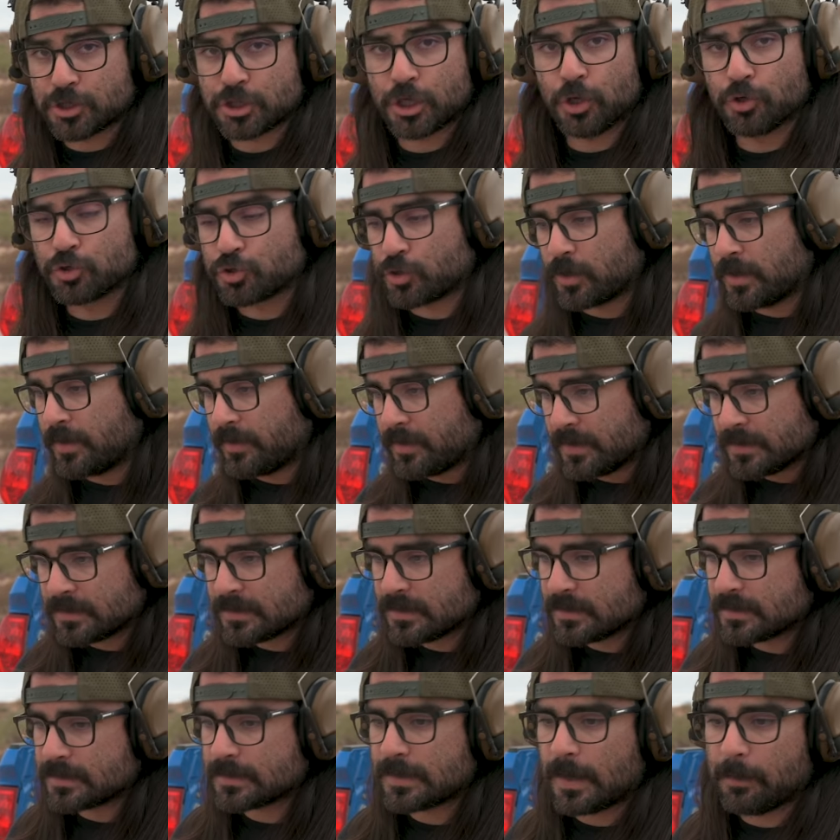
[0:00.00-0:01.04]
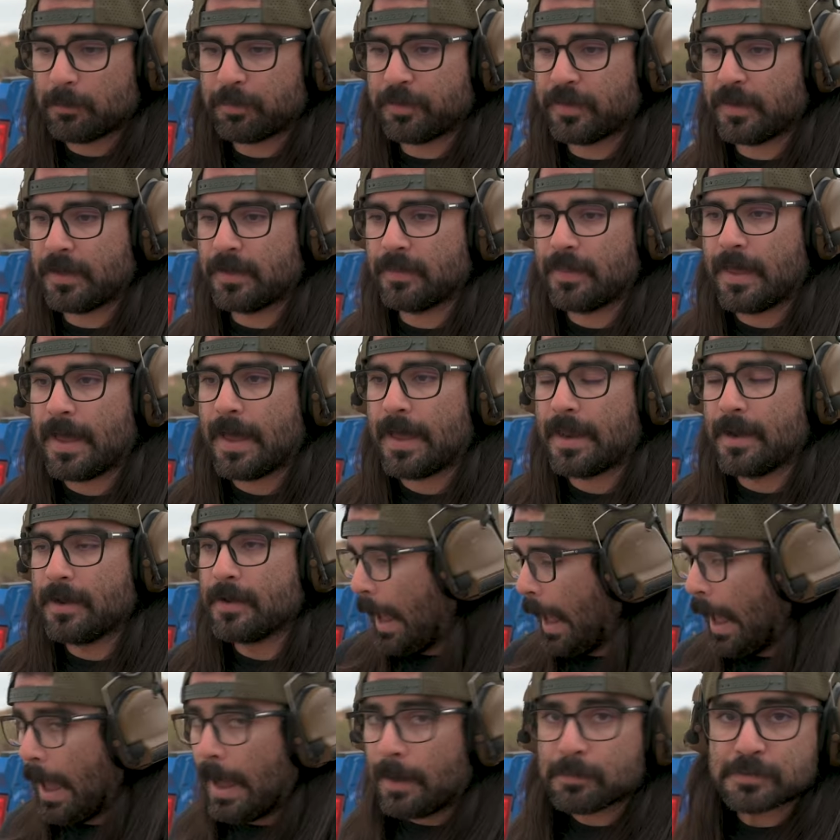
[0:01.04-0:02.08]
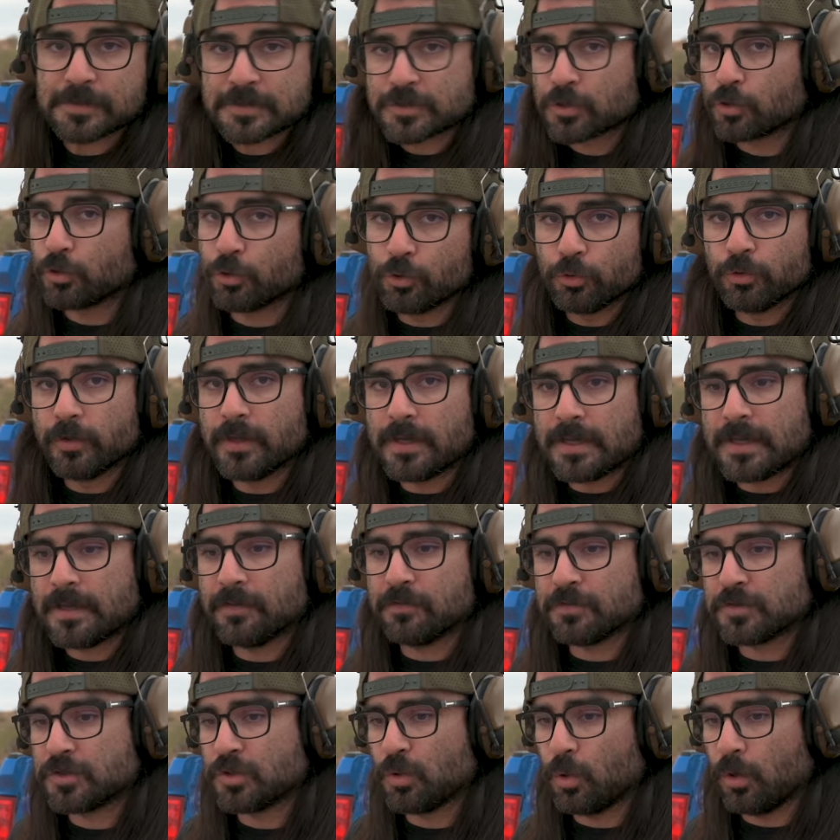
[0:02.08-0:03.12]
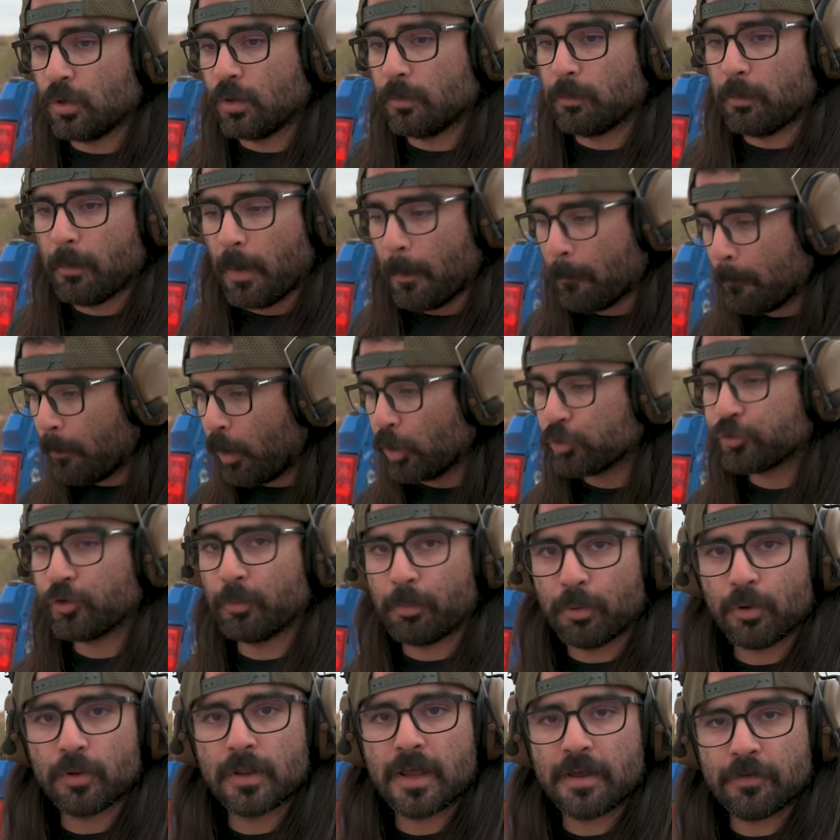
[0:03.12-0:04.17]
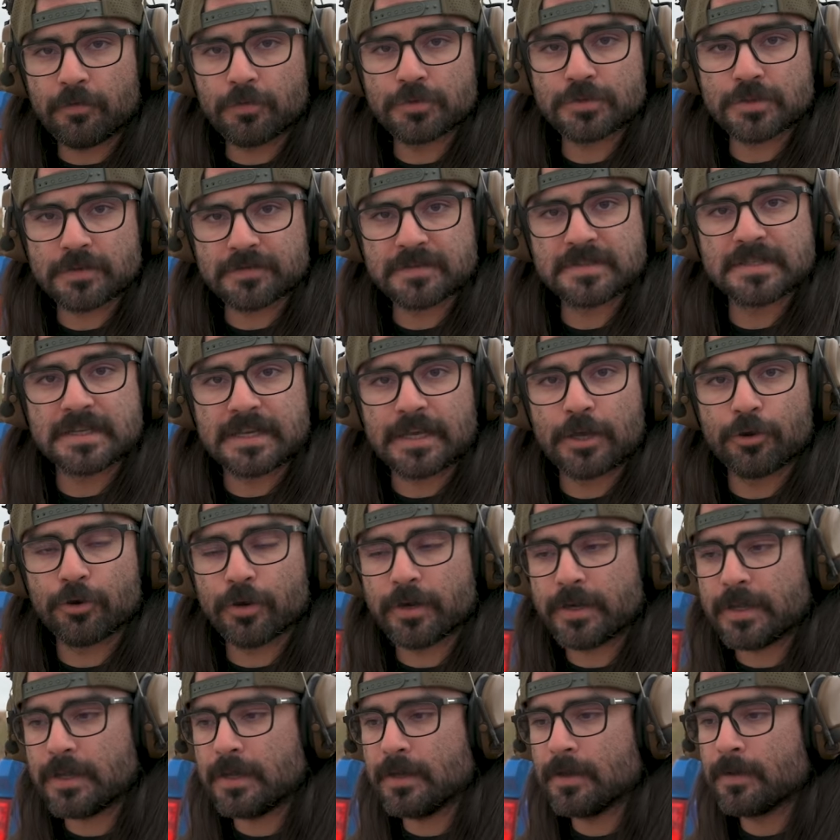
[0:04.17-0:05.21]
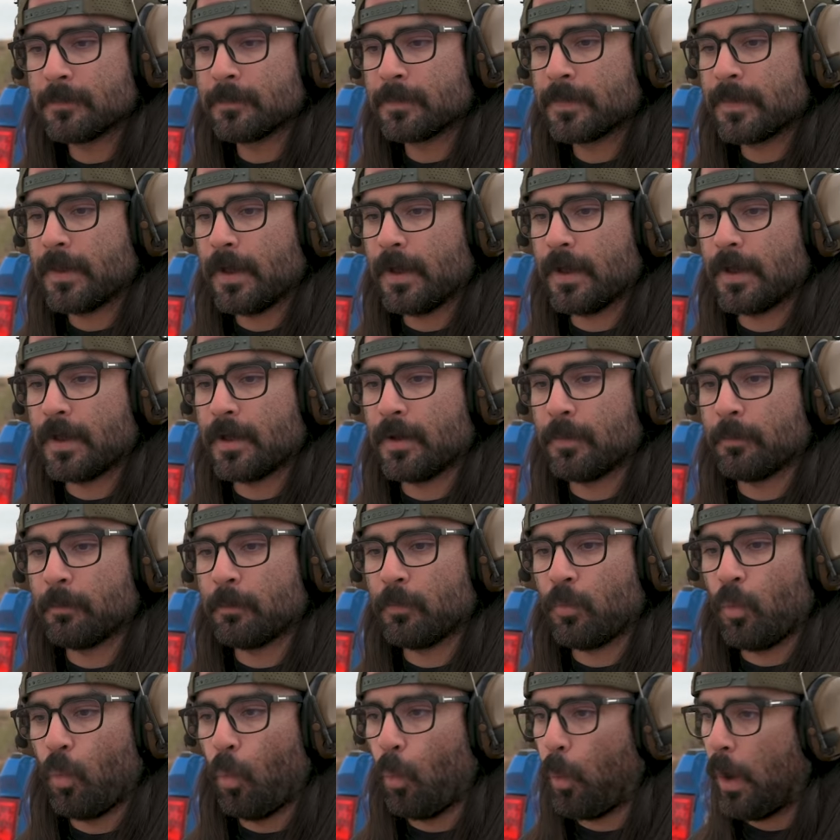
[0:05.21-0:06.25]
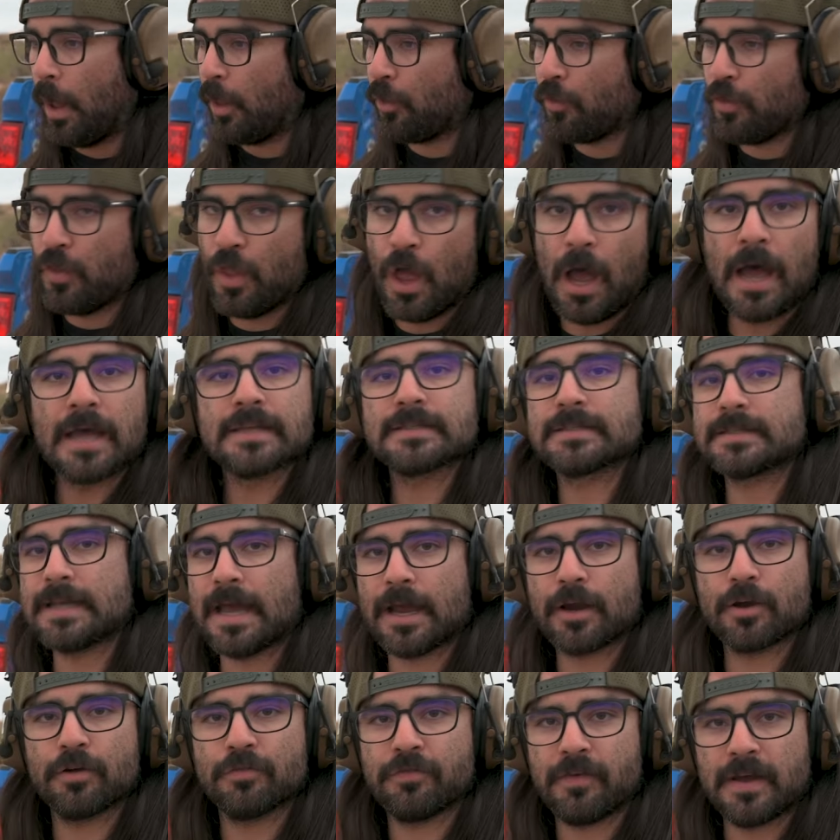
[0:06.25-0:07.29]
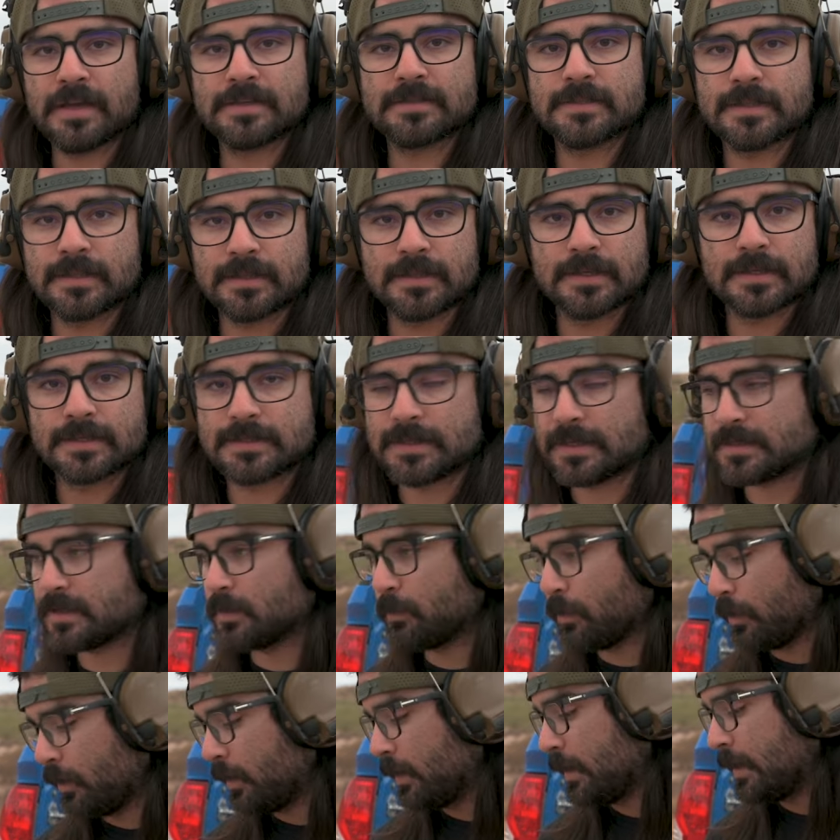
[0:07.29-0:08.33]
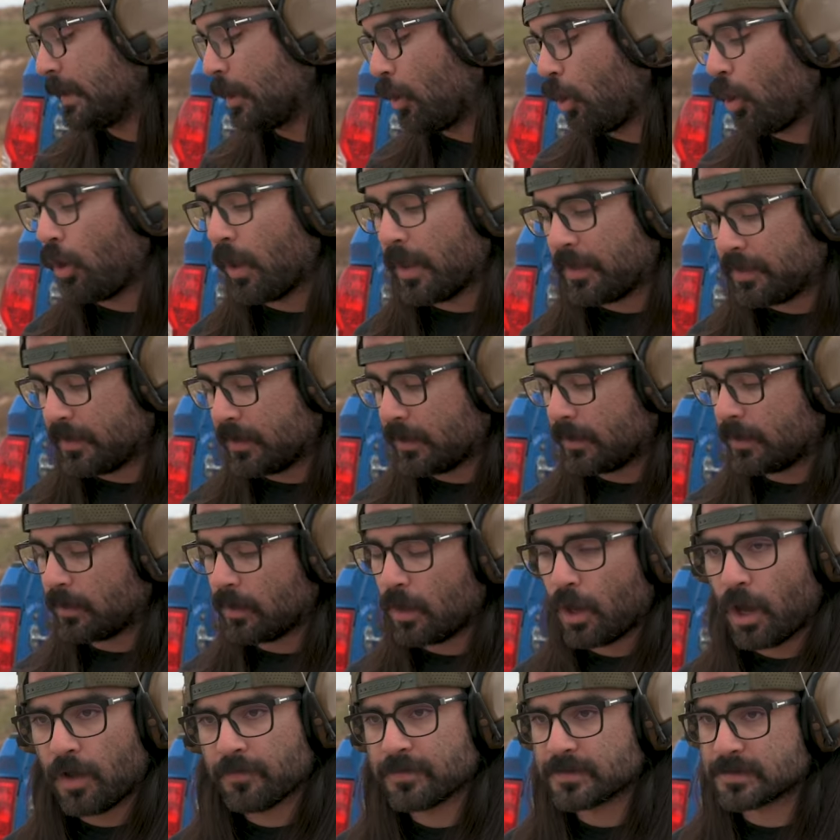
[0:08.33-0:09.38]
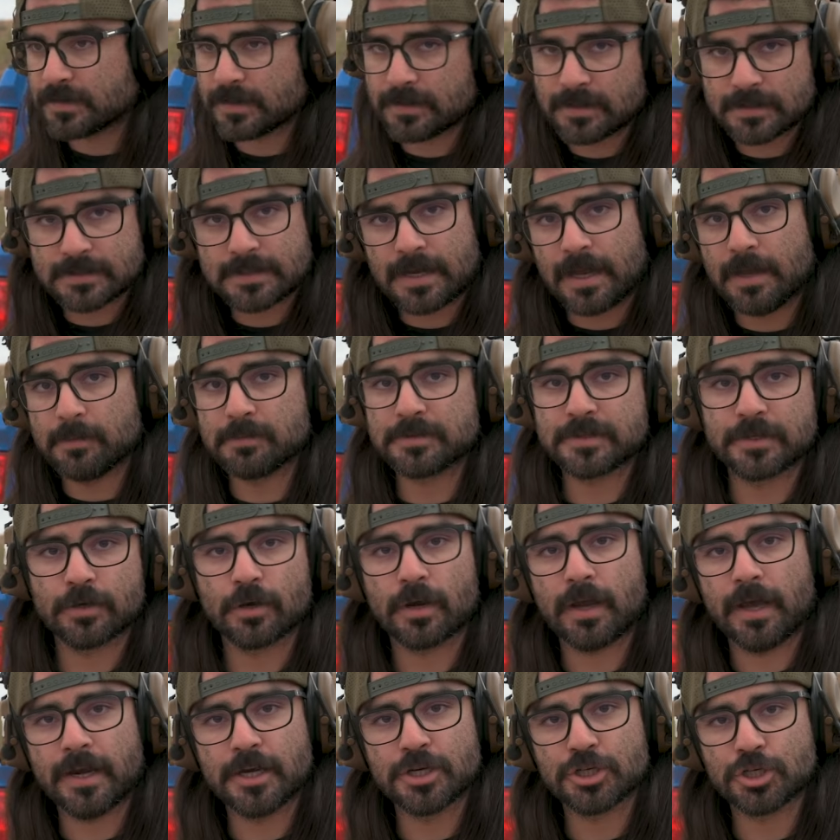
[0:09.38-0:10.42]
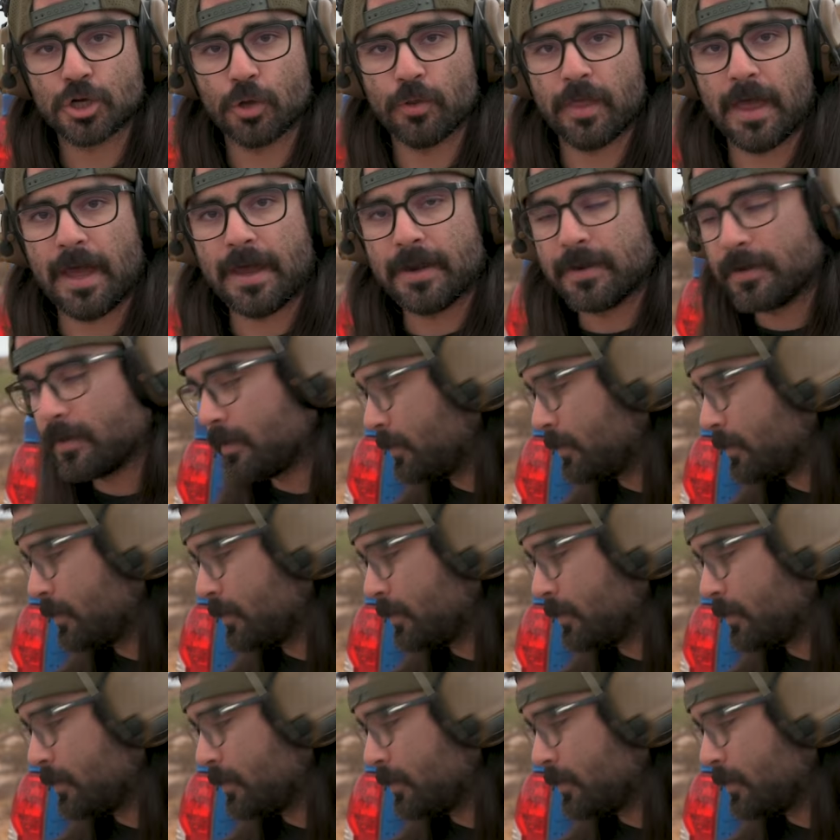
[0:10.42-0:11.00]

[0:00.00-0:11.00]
children, this is something that absolutely gives you multiple levels of security, while not sacrificing the accessibility at all. I think obviously the times here kind of show that.